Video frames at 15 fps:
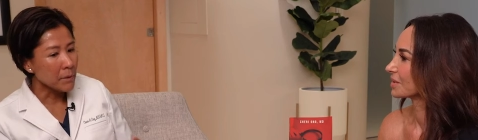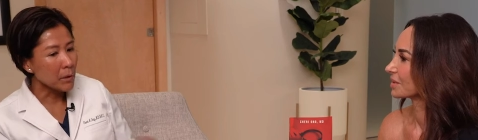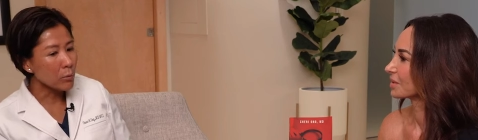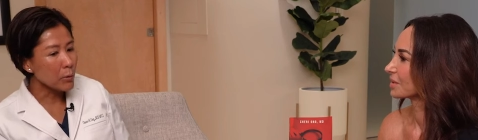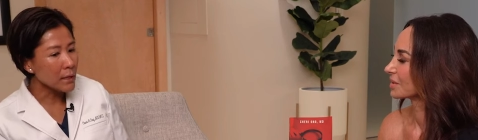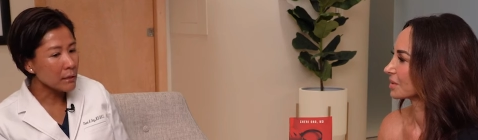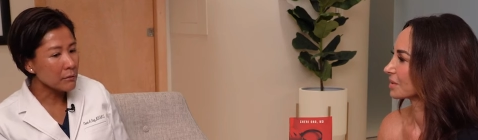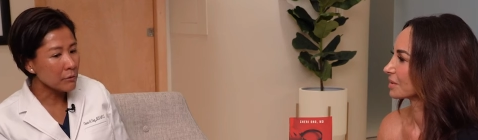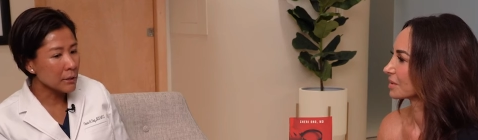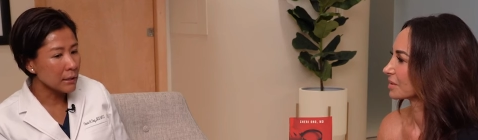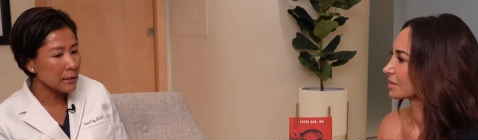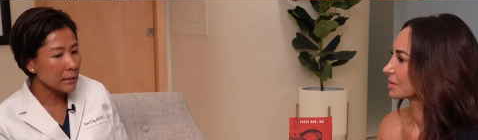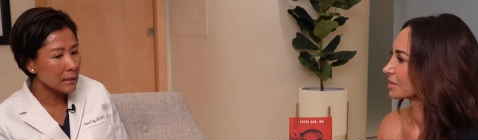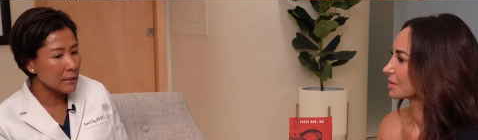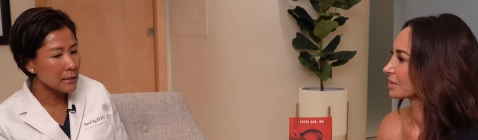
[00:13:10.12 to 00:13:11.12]
Speaker 1: But what it
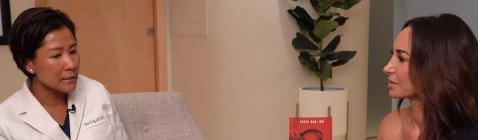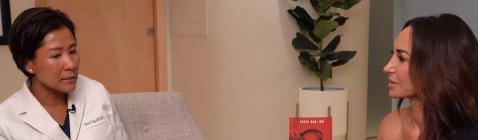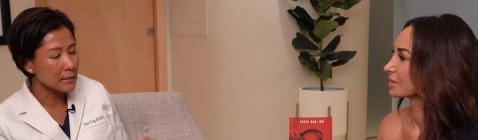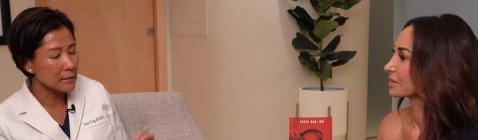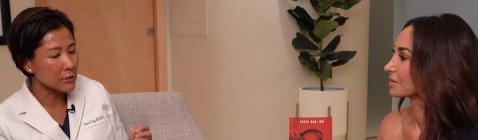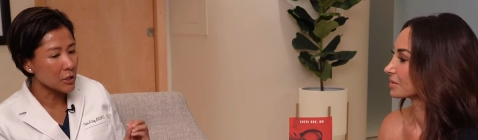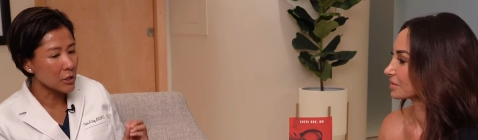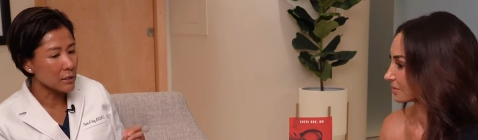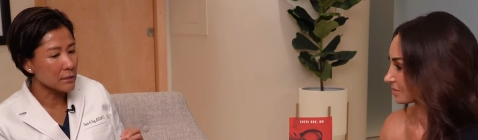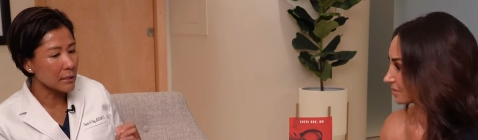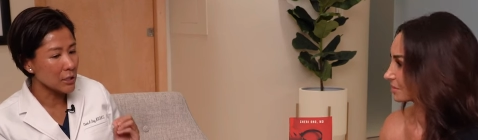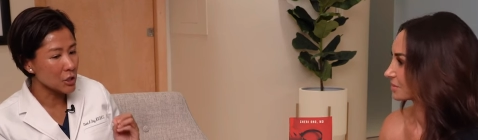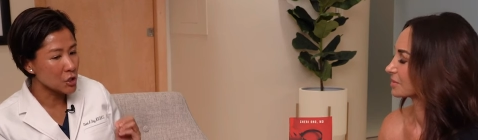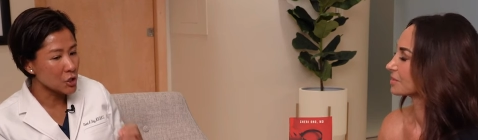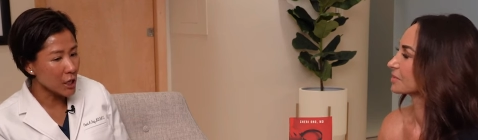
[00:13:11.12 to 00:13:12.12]
really is is just
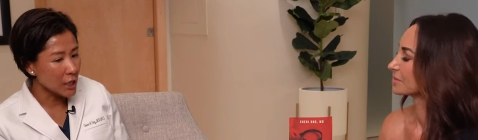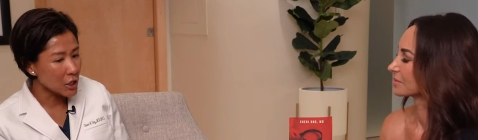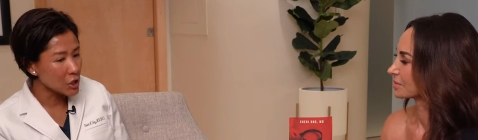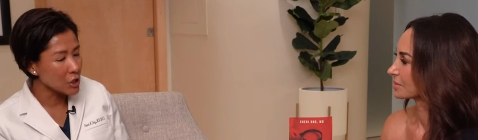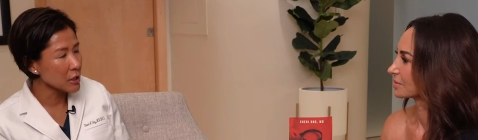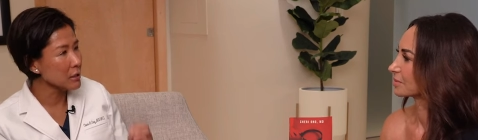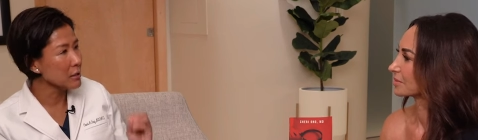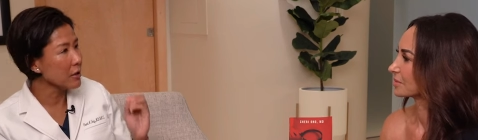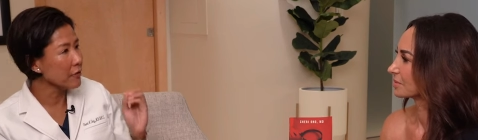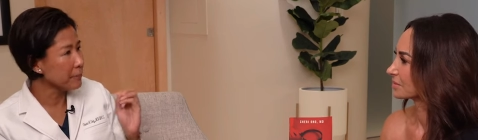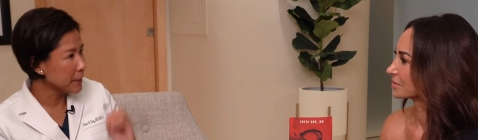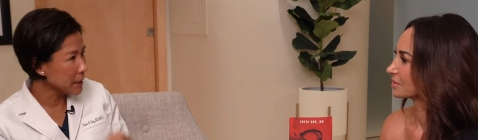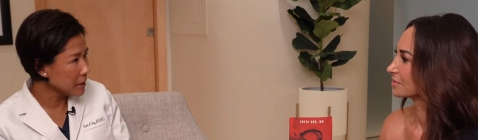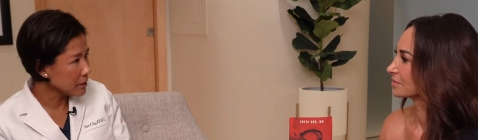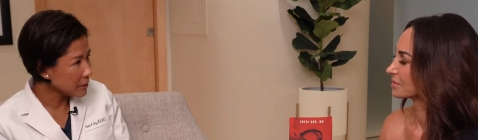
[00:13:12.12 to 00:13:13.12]
injection of
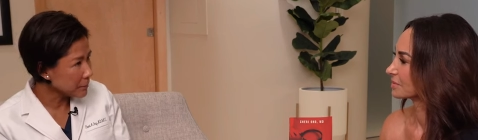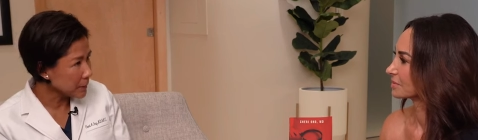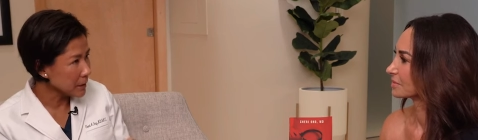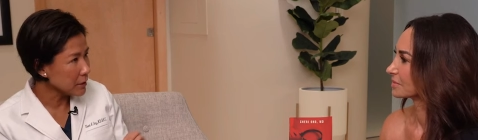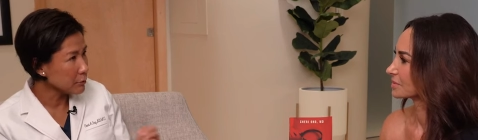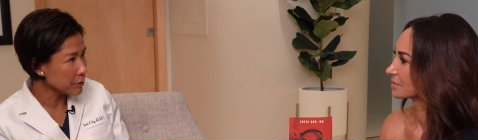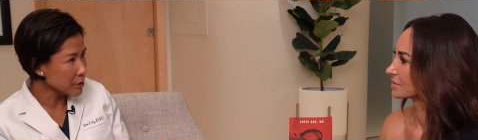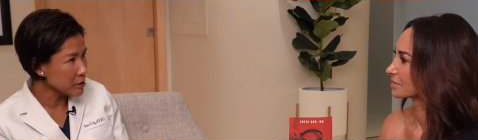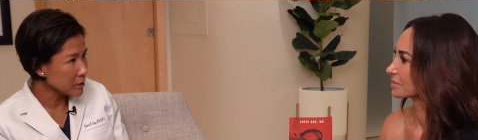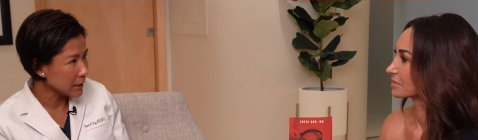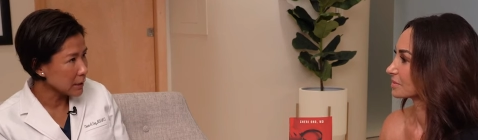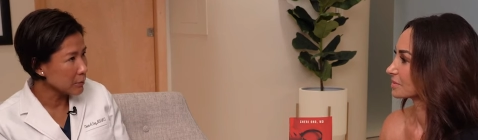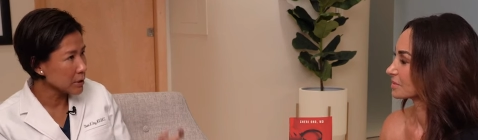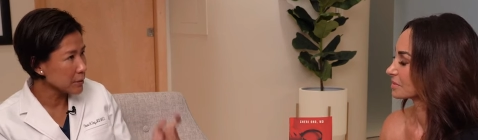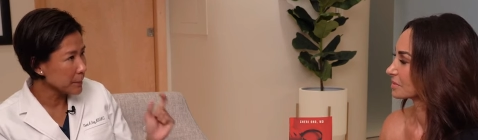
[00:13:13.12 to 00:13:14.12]
PRP. Originally,
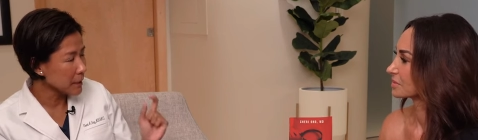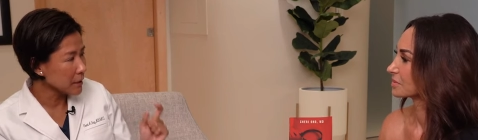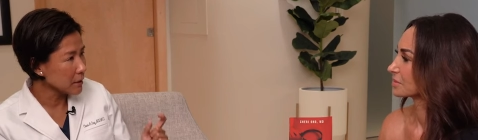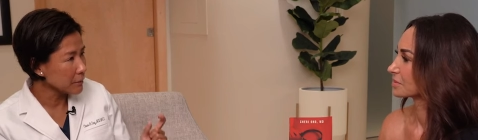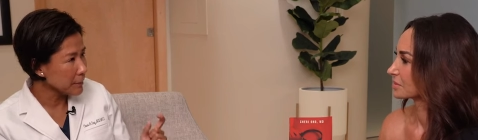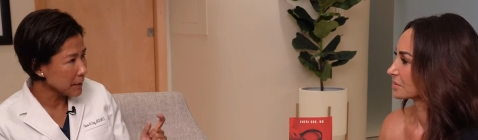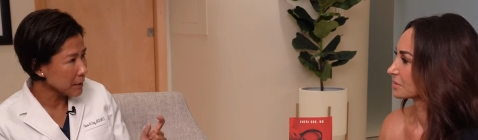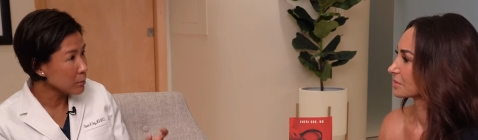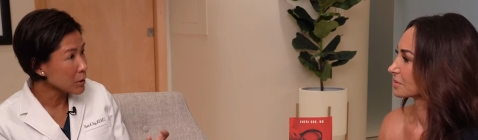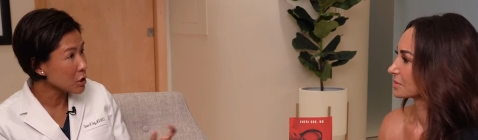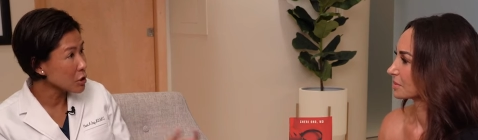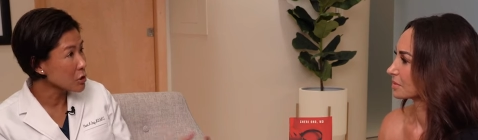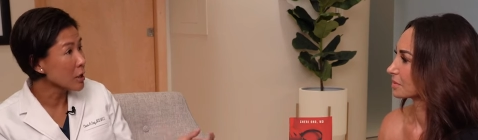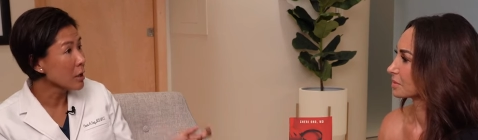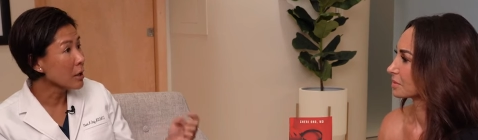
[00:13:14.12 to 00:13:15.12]
it was PRP, which
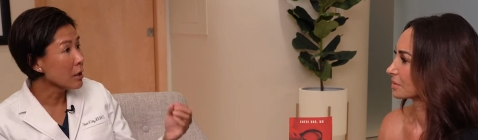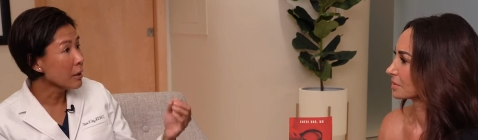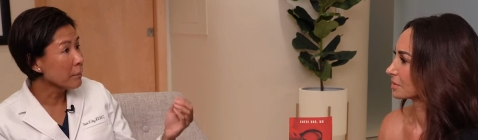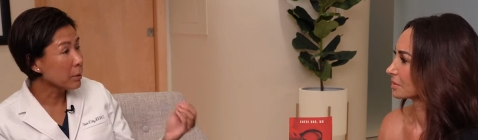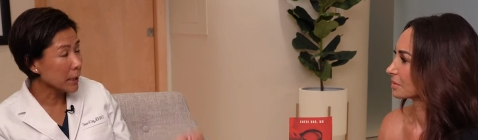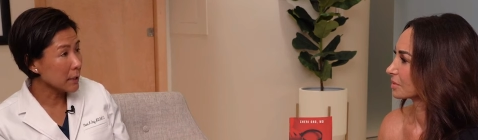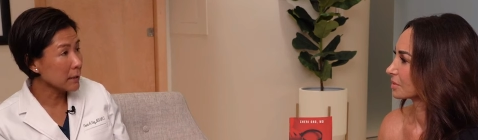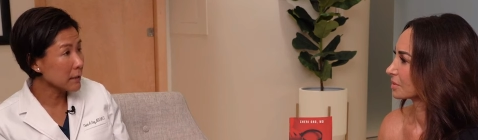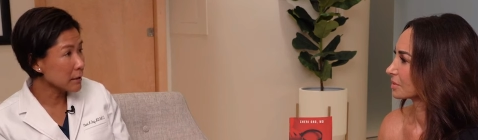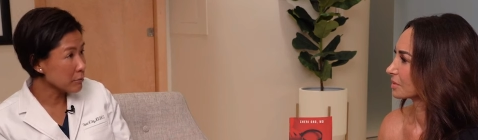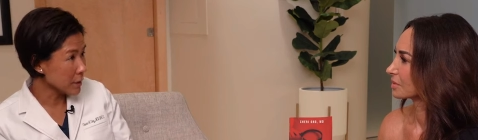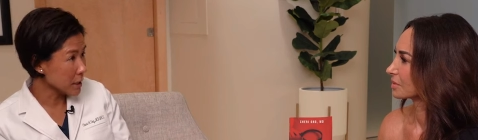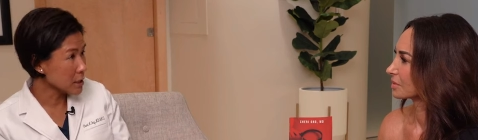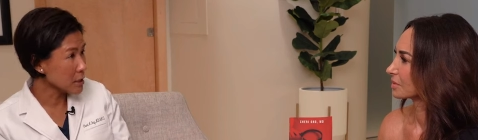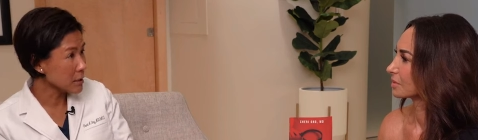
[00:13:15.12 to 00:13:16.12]
is
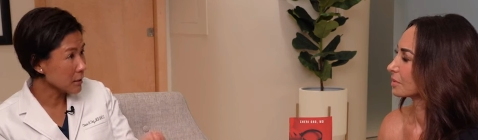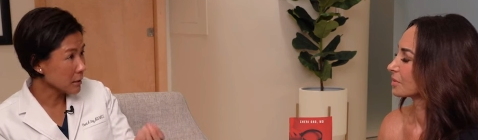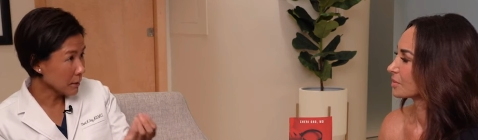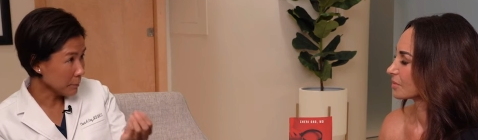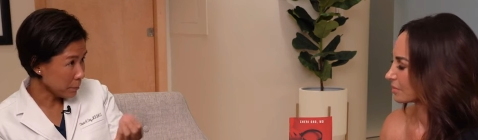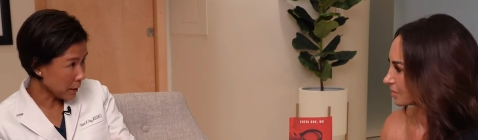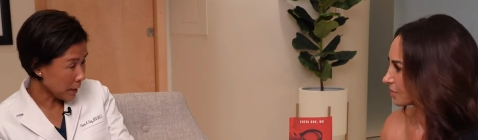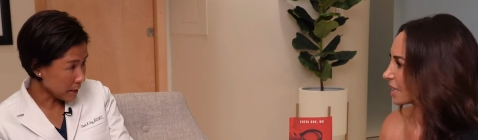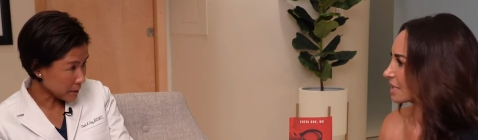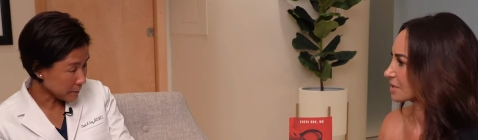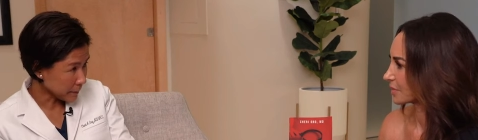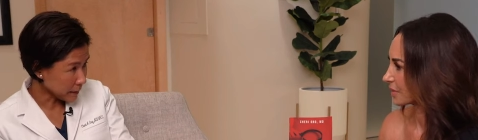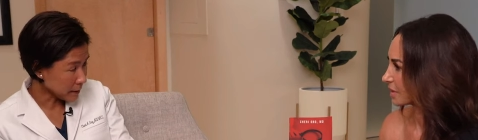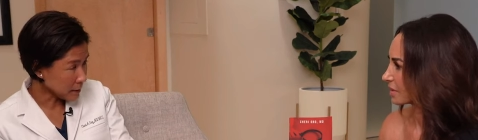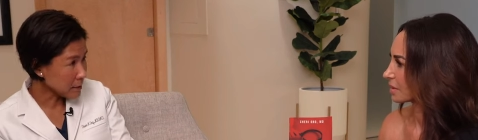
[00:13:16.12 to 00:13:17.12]
platelet-rich
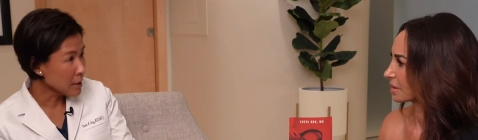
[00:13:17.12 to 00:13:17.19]
plasma, plasma.